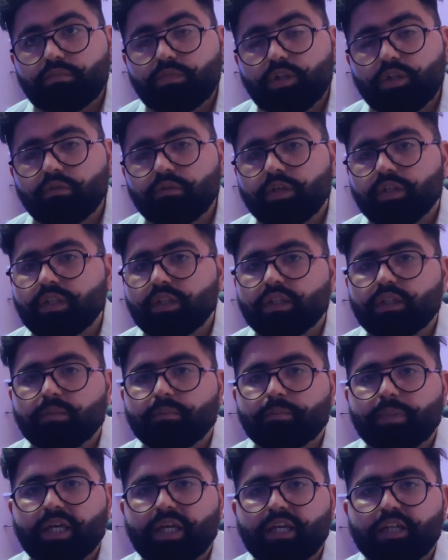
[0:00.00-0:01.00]
whether the
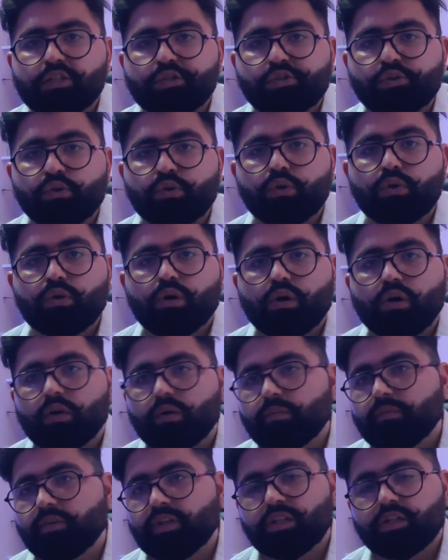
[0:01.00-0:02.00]
pay is low or
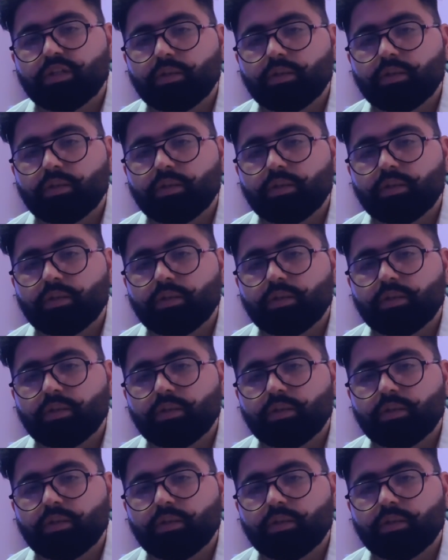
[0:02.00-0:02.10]
whether the